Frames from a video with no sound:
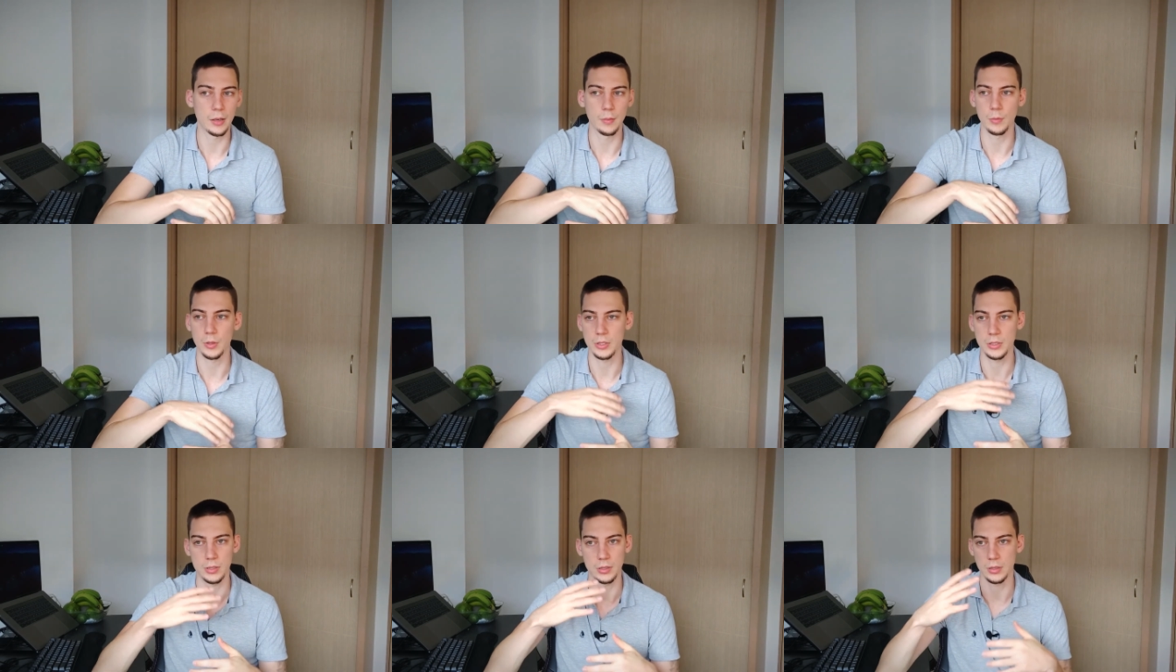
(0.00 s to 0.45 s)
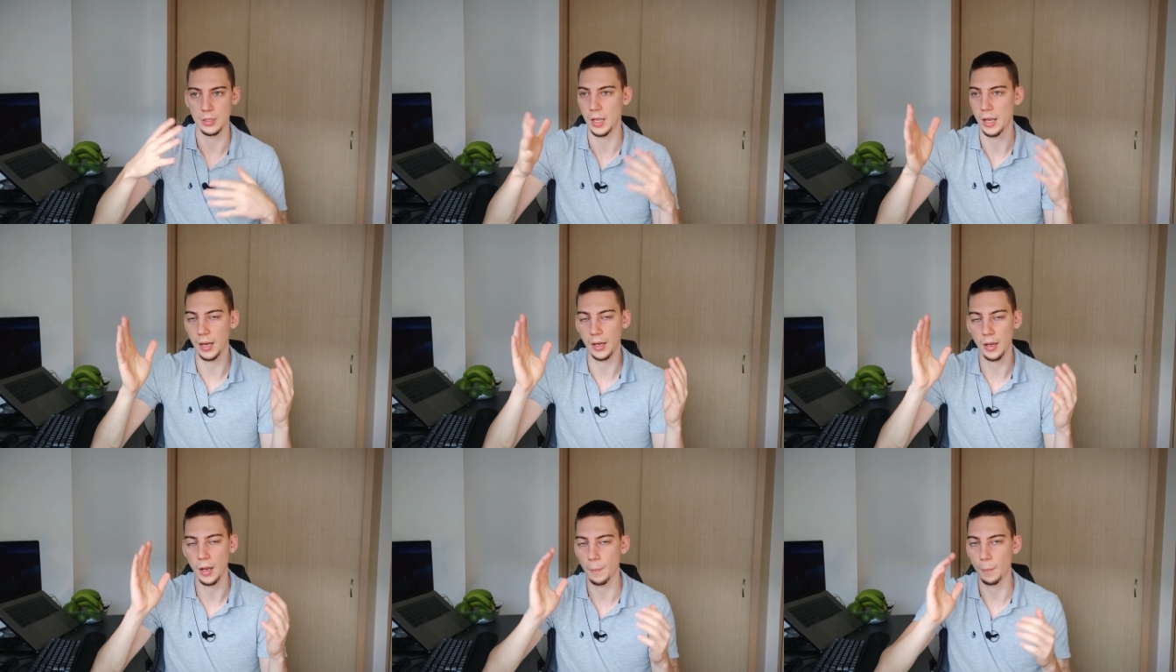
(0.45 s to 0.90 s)
It was,
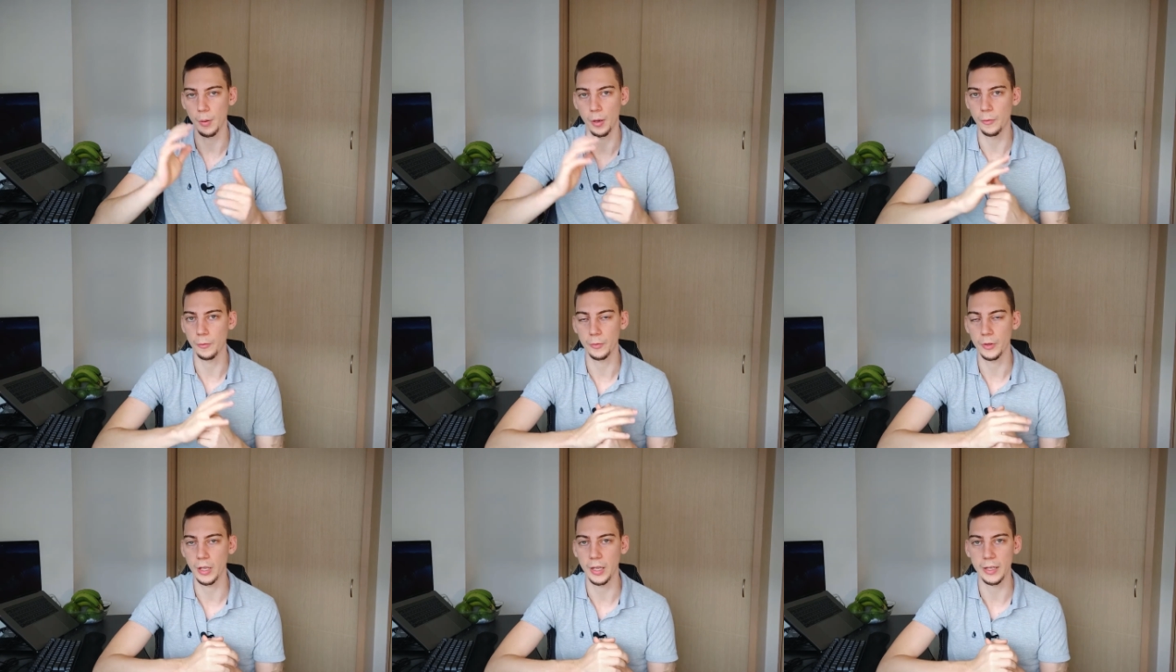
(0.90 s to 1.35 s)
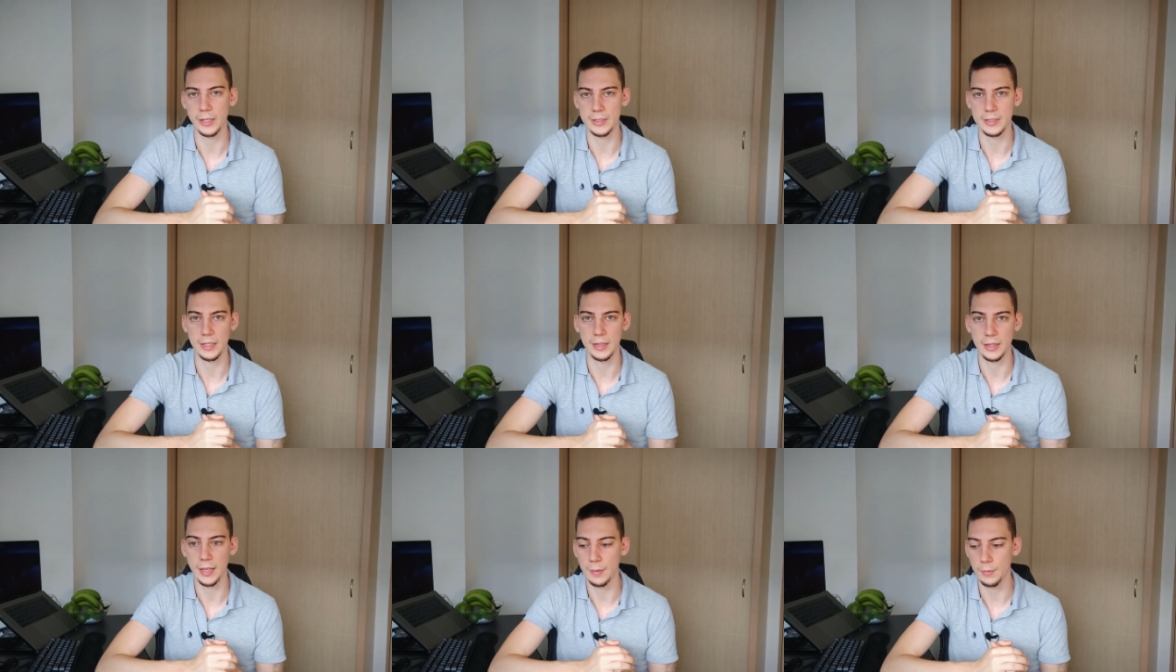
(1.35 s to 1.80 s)
yeah, a couple of
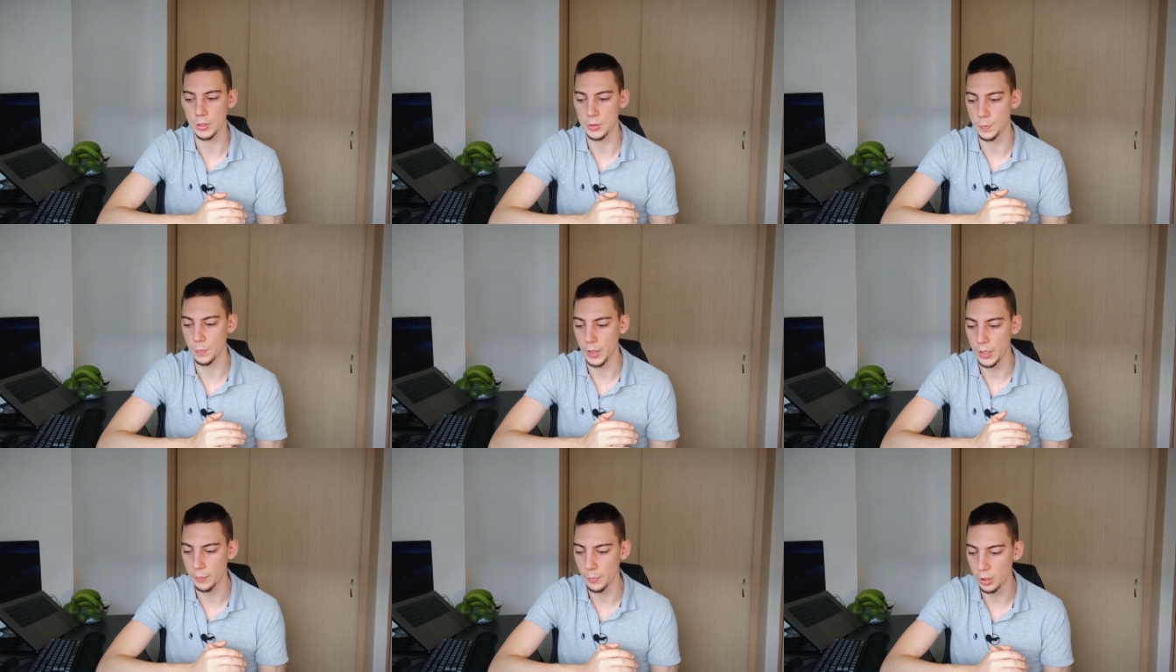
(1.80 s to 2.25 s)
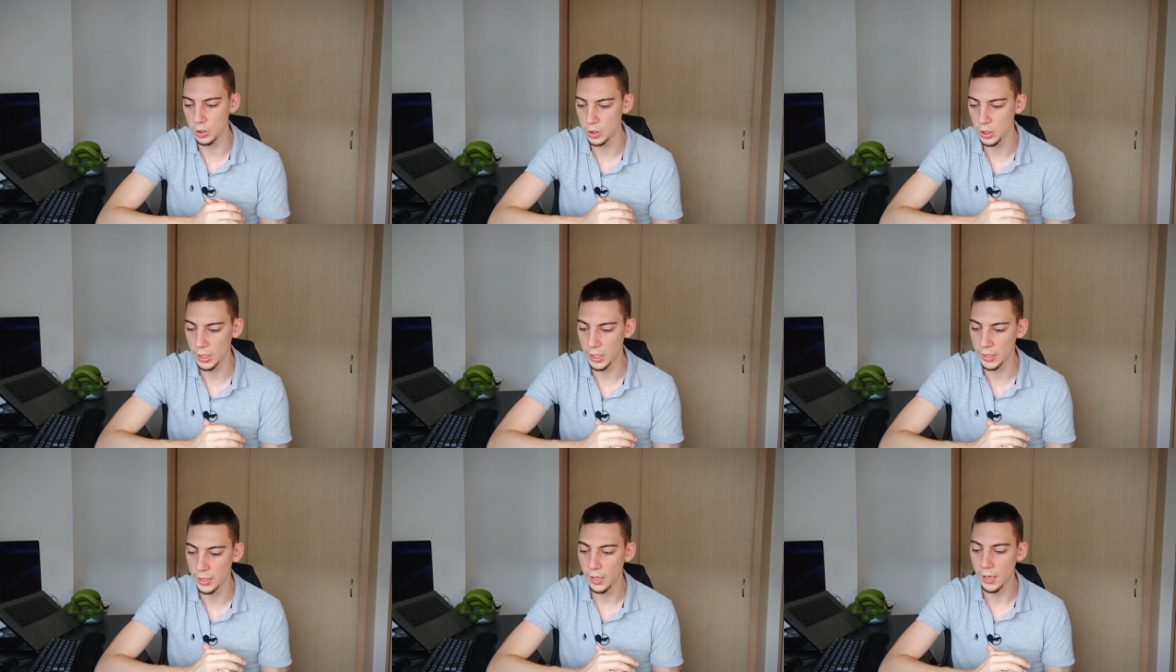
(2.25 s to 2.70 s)
clicks and that was pretty
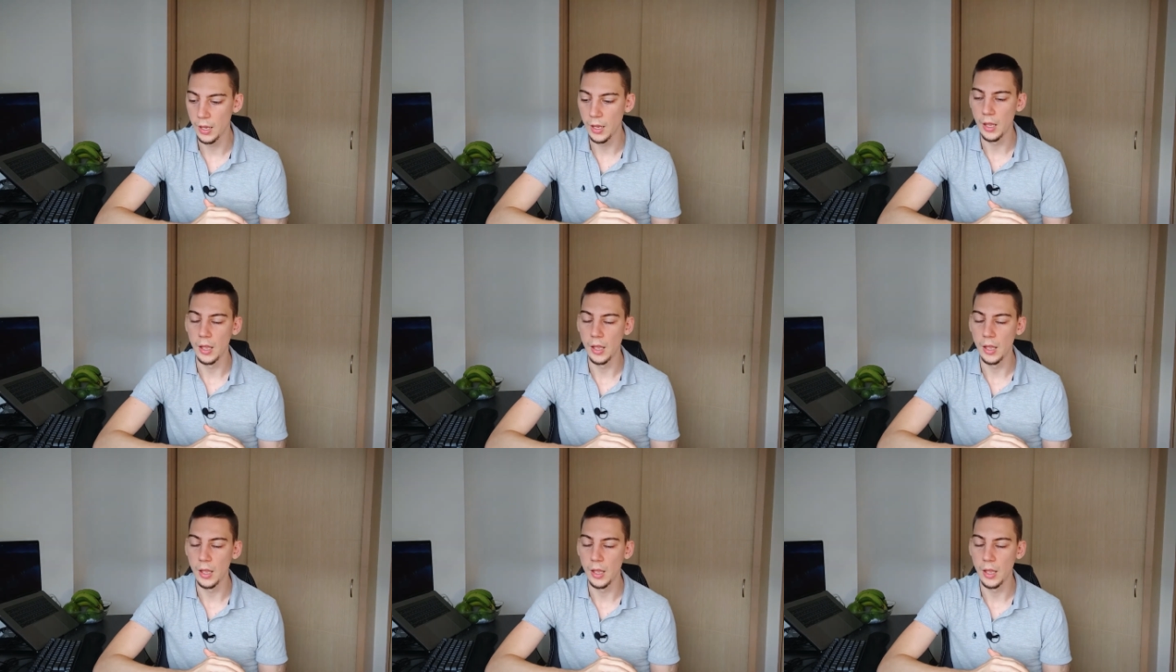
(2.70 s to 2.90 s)
much it.